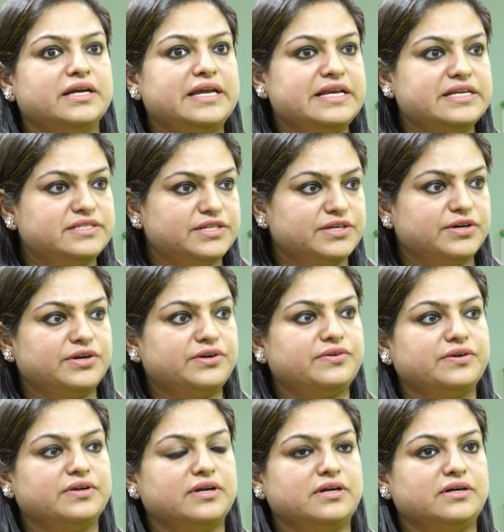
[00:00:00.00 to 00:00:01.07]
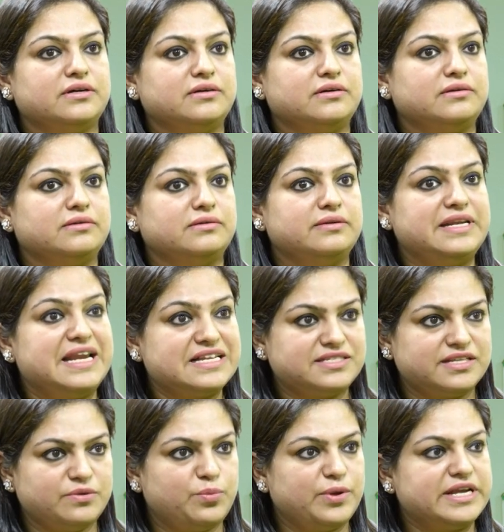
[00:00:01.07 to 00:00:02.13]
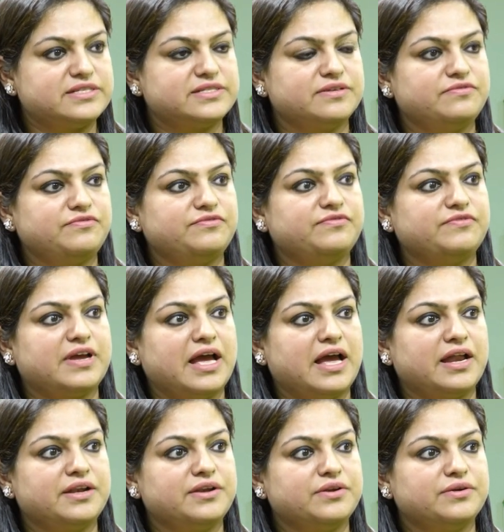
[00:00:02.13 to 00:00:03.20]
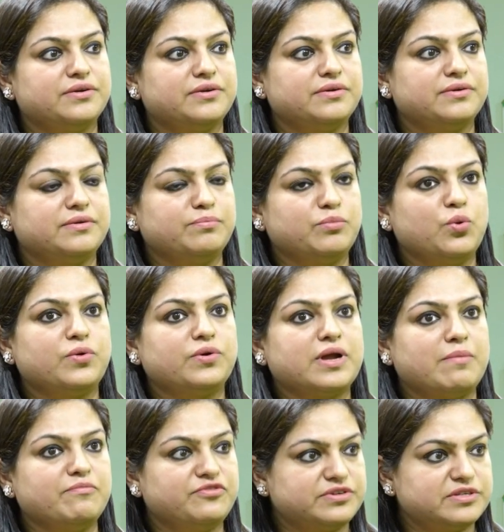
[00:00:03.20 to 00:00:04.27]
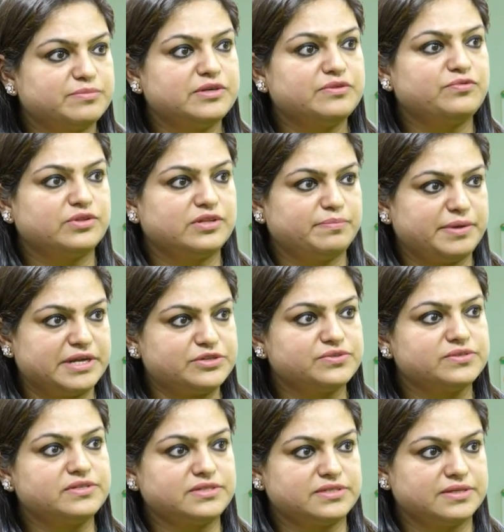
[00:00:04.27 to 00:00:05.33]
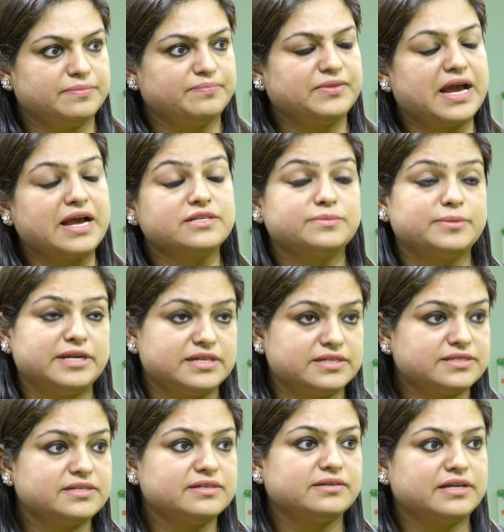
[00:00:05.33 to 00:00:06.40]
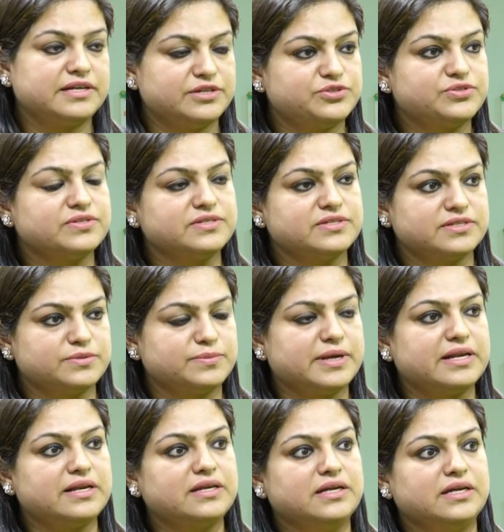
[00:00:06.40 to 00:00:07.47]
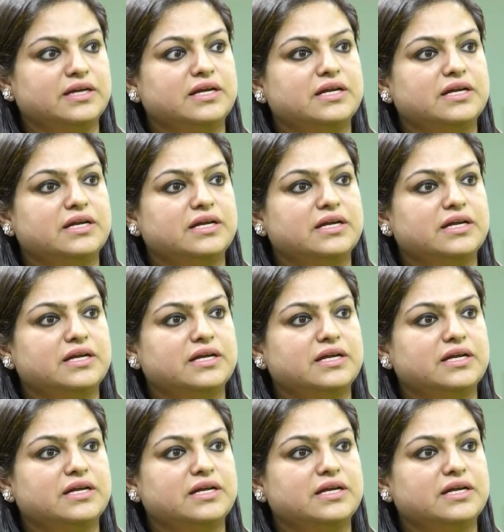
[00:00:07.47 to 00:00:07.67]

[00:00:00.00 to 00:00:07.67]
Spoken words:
easier, less invasive, and more comfortable for the patients as well as the clinicians as well.